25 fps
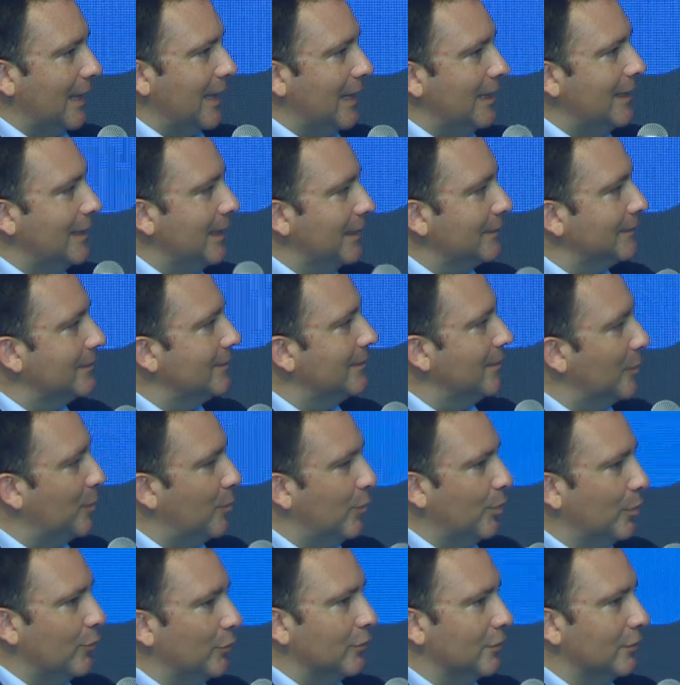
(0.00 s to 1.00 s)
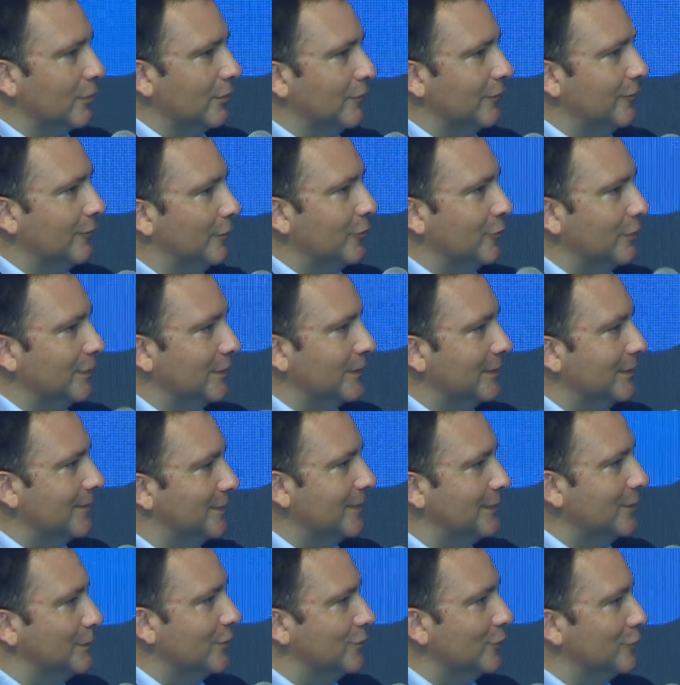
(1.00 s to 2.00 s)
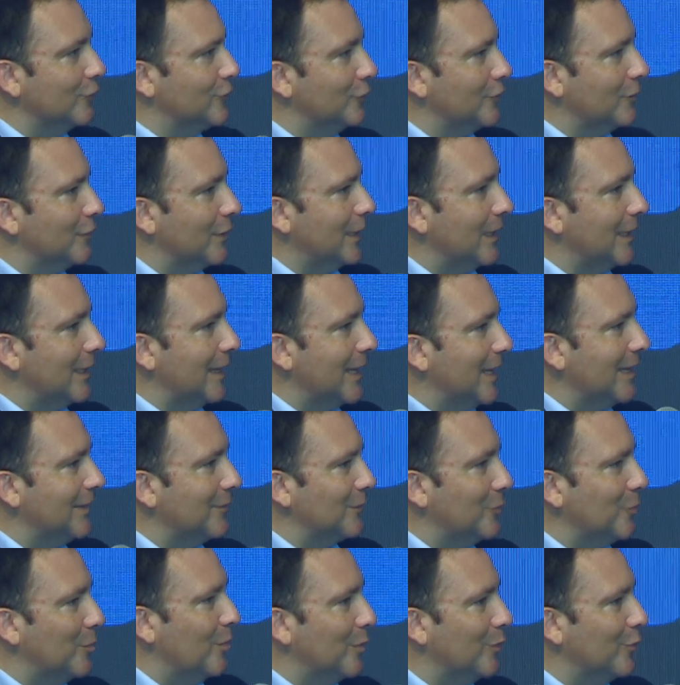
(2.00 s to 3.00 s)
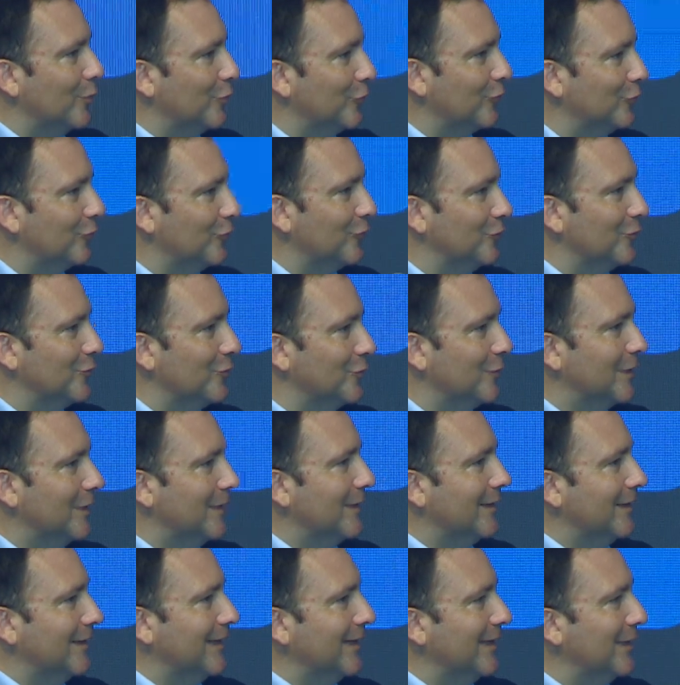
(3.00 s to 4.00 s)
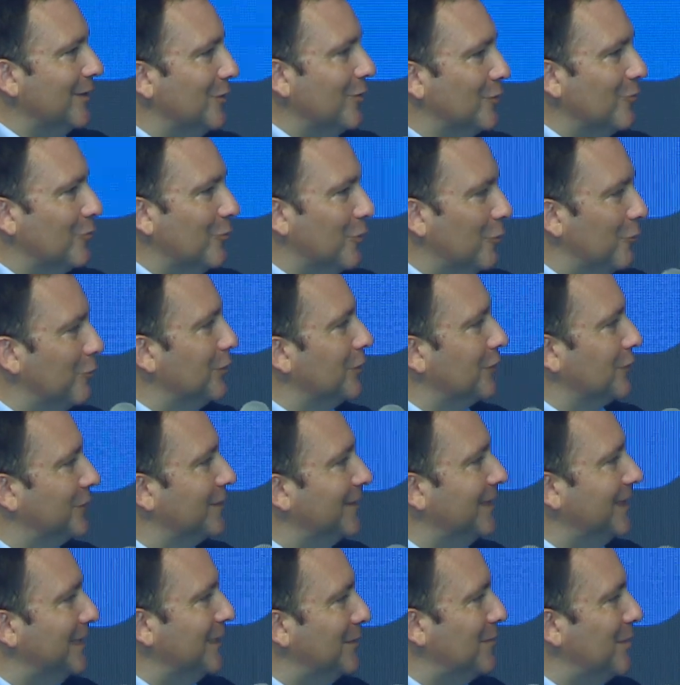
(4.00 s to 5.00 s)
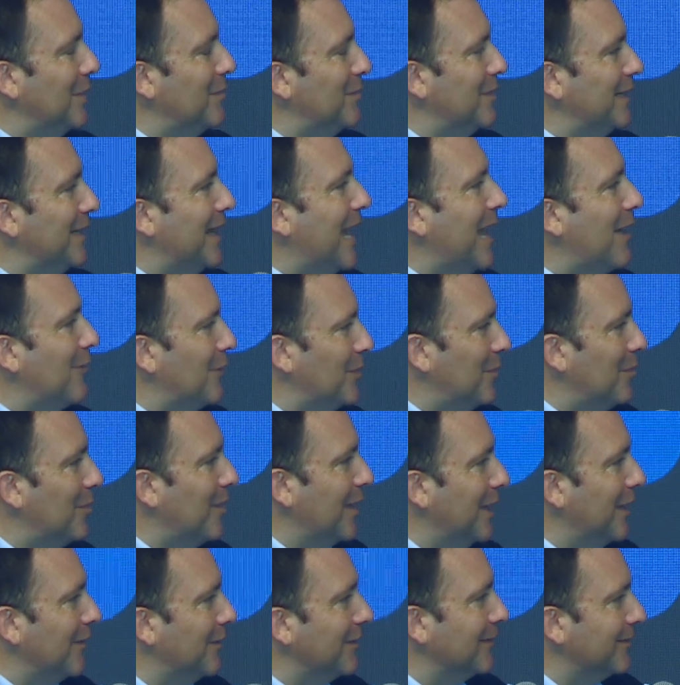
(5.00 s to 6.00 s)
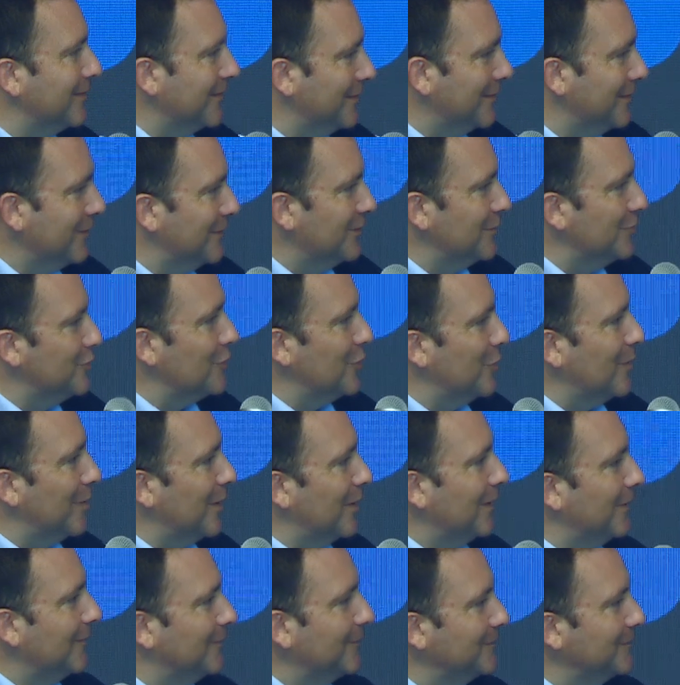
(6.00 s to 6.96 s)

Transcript: a net supporter for this industry, as opposed to what we're seeing maybe now in Paris? JoeBen.